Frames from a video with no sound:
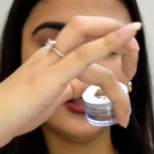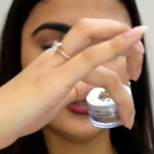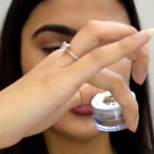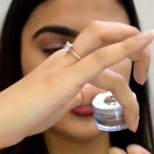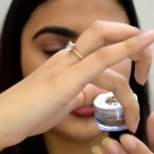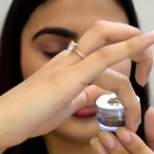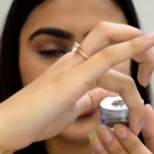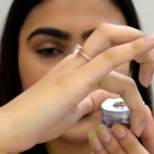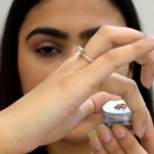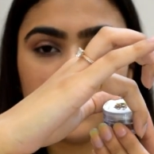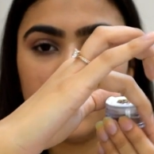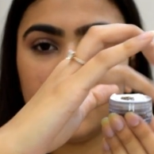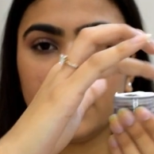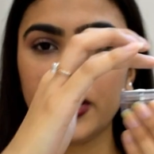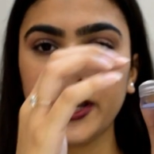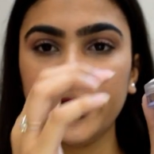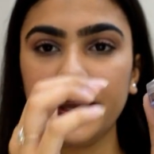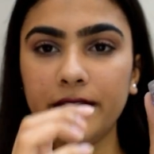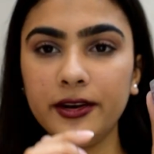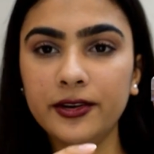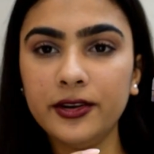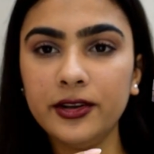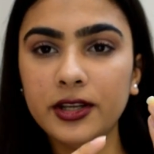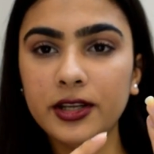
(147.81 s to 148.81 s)
This is a
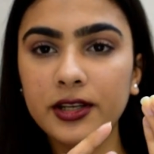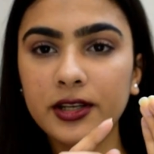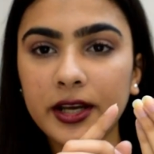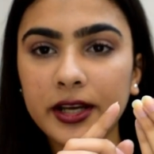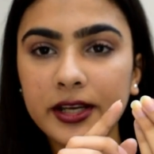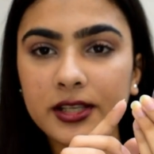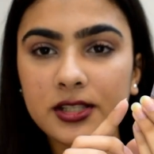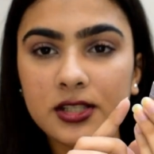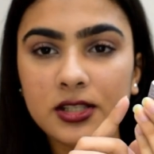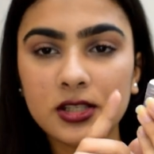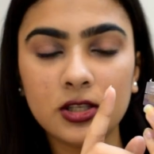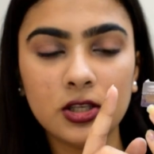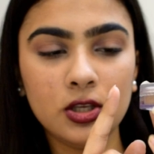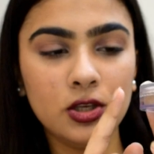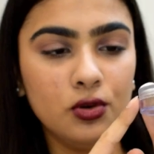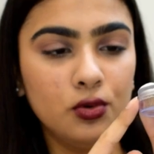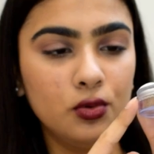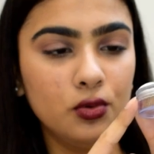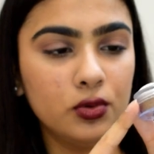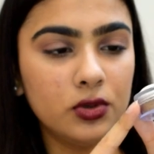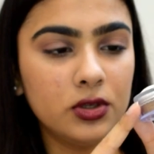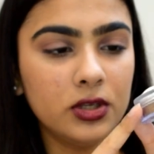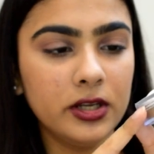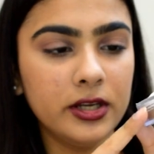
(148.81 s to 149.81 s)
really nice
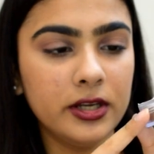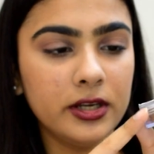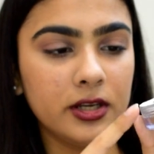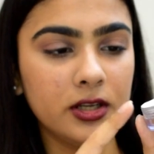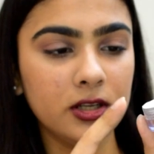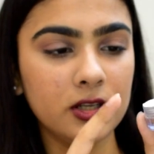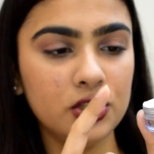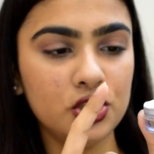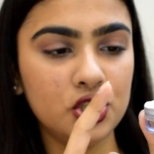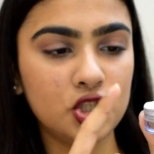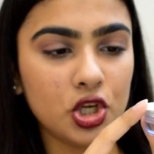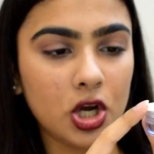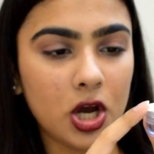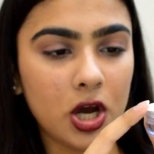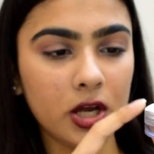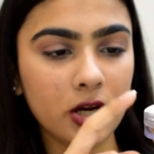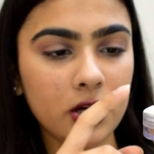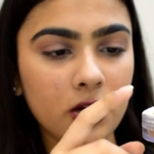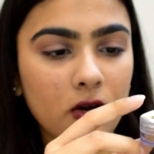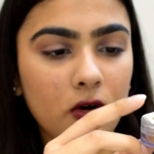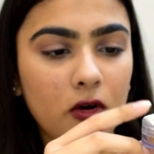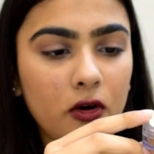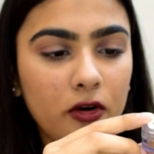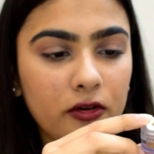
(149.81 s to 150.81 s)
cute little
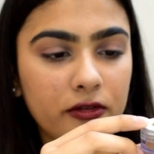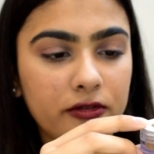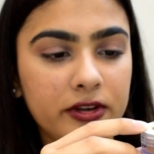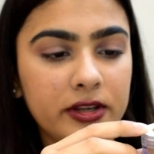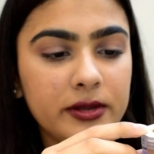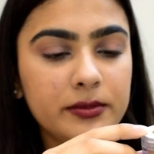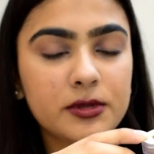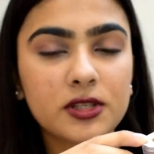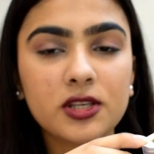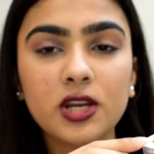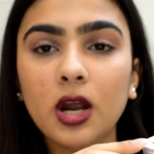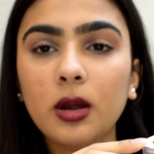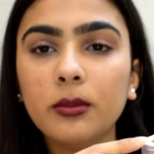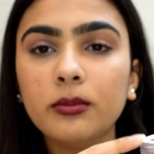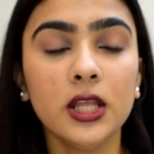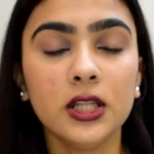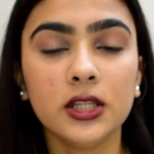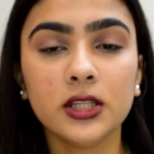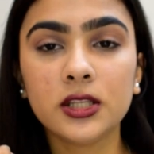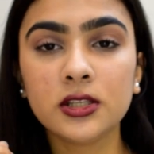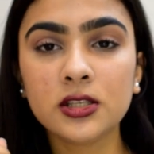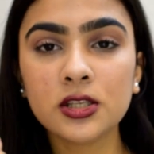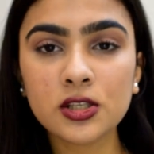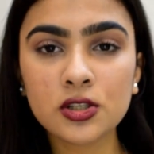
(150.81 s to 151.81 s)
jar of lip scrub.
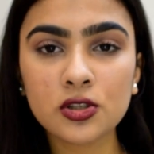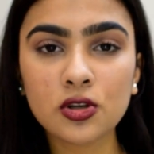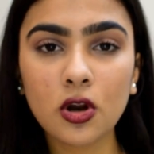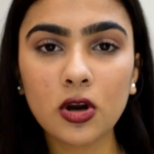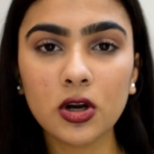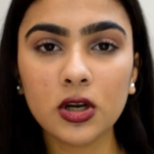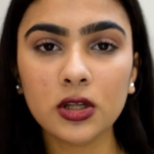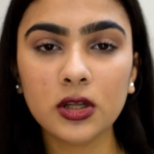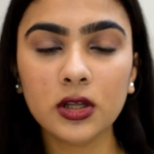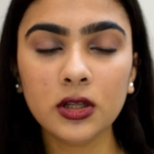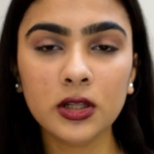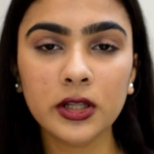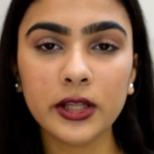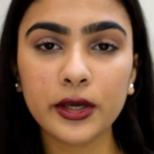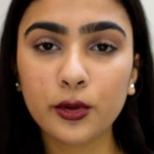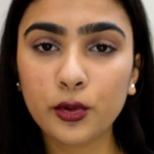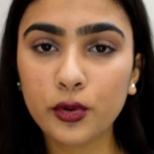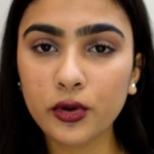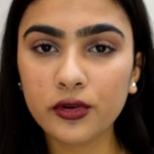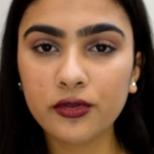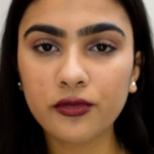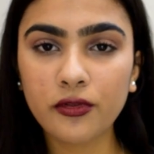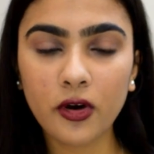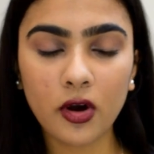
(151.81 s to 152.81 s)
This is not a
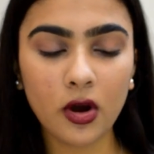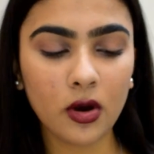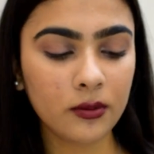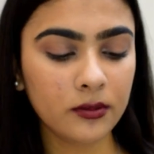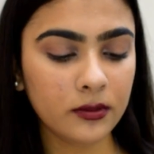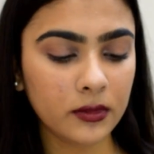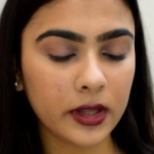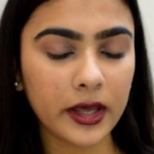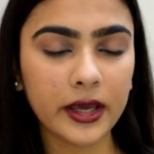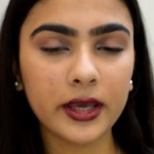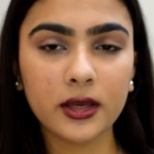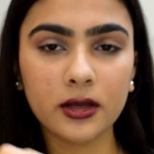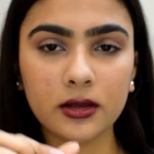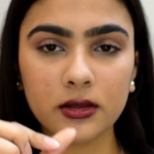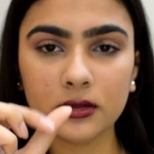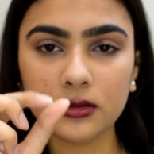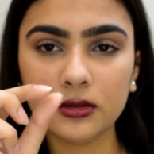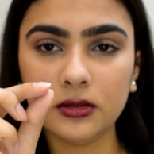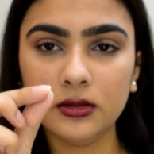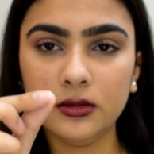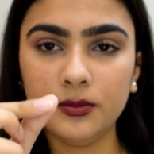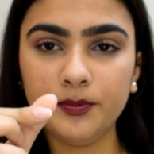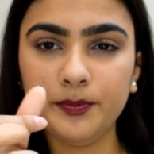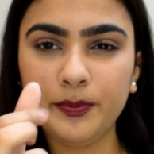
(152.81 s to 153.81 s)
liquid form, like
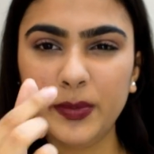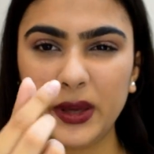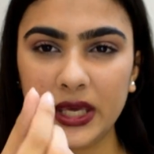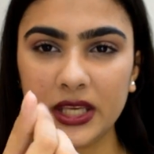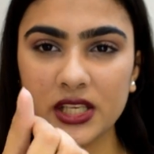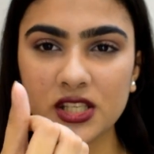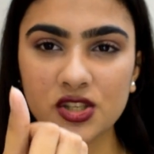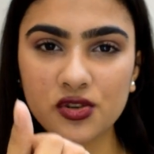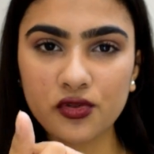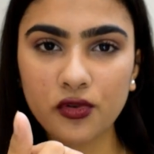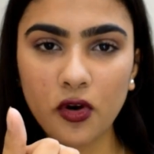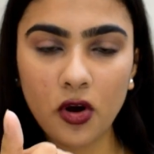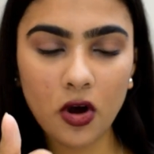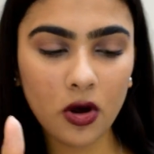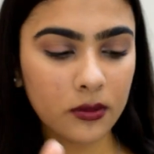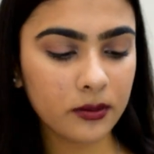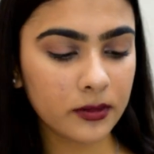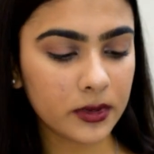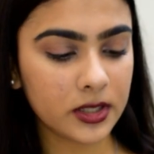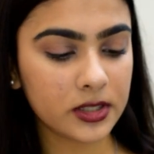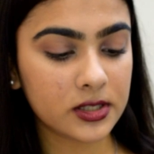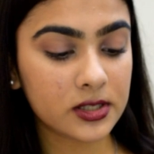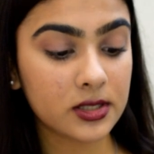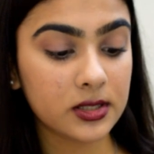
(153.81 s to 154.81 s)
paste
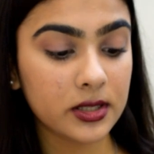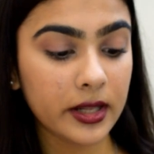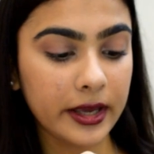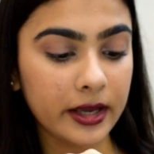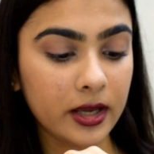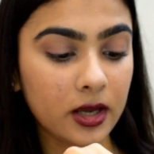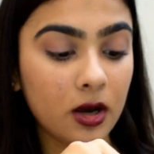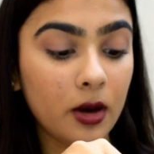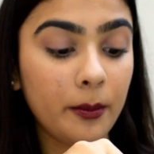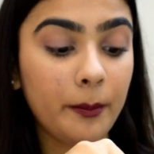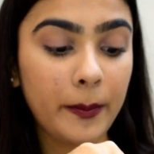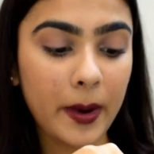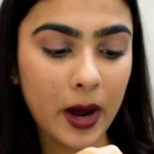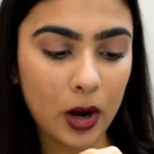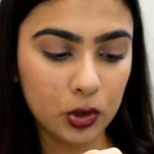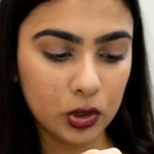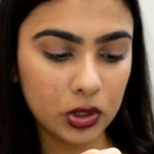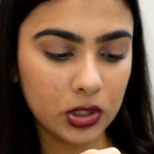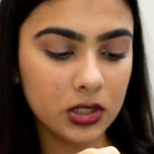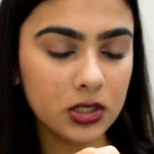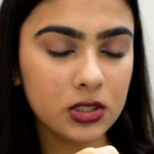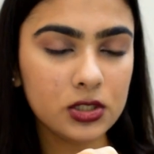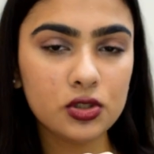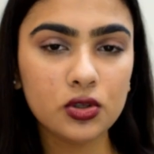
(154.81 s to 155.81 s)
form. It's like a
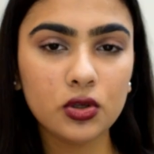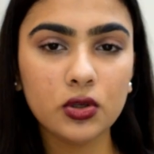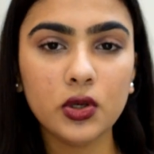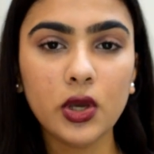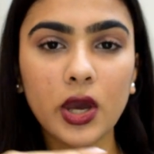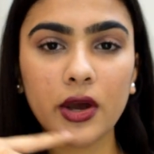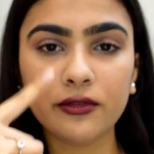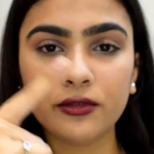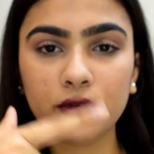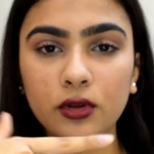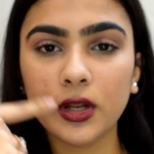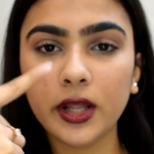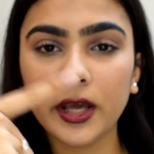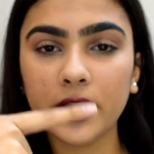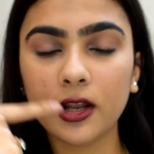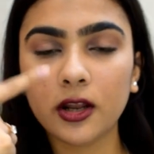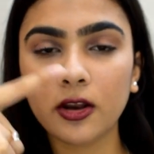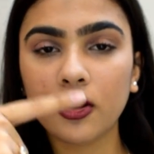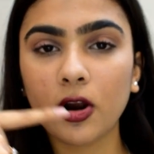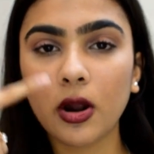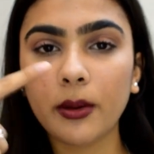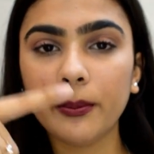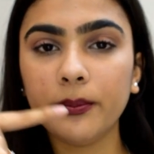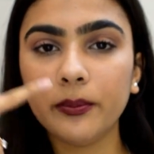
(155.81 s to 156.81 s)
powder, so you have to
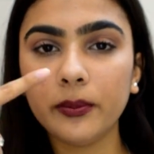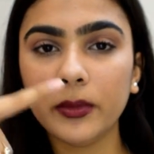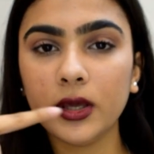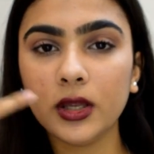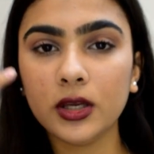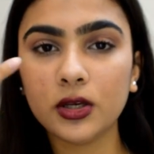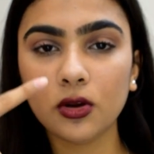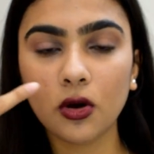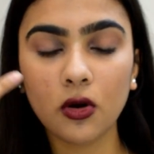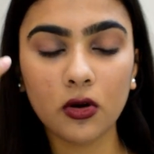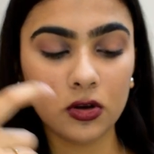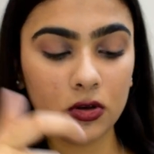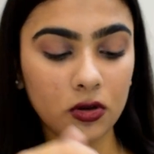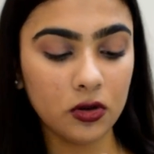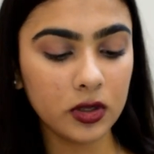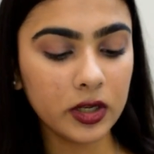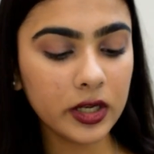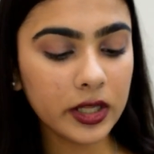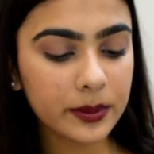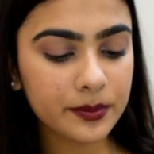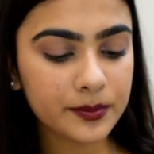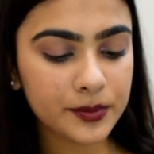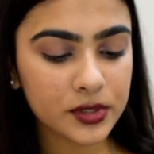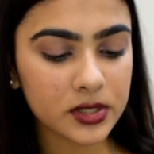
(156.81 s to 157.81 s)
like rub it on your
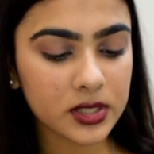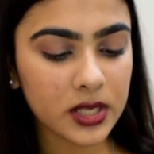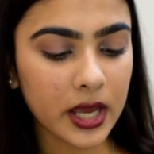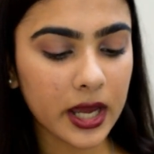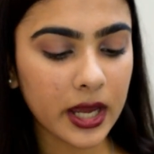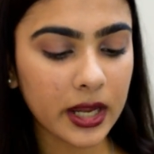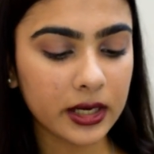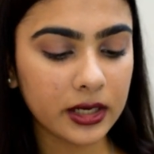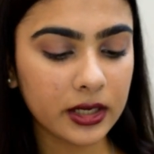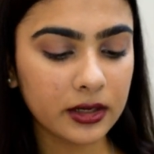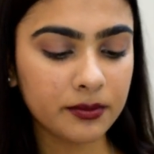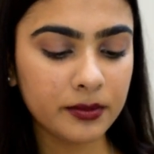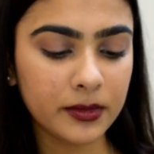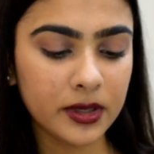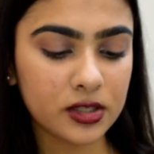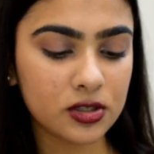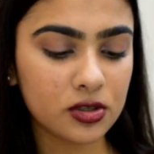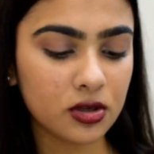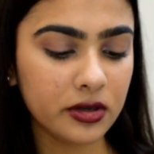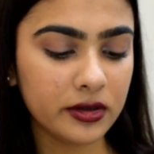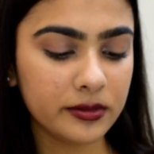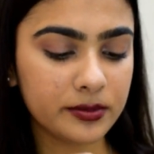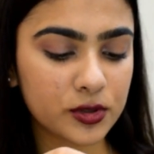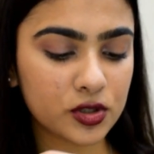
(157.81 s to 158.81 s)
lips and it
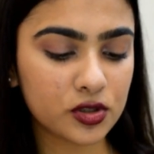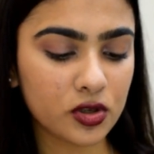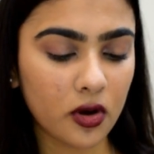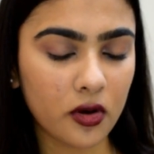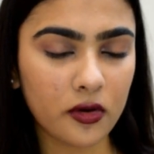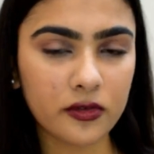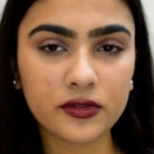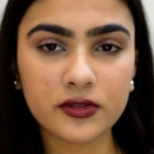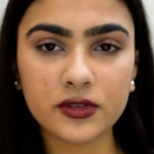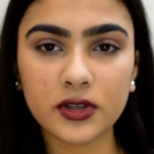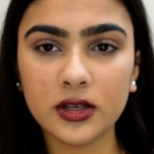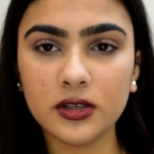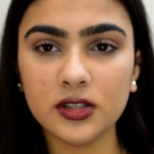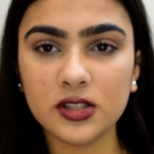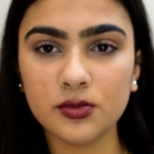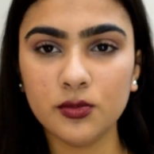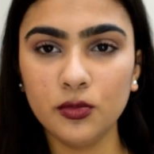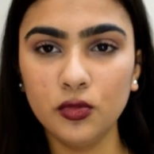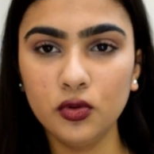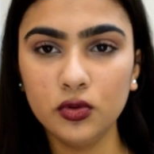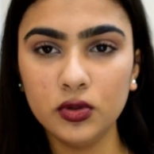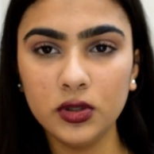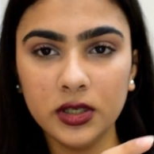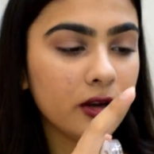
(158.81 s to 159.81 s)
makes your lips soft and
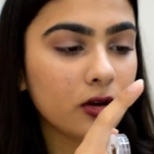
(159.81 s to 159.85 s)
smooth.